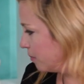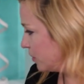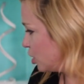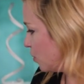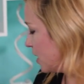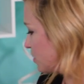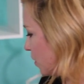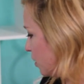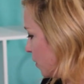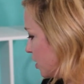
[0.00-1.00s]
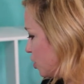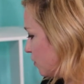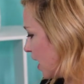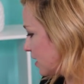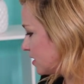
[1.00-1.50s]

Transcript: you guys, what do you want to do next?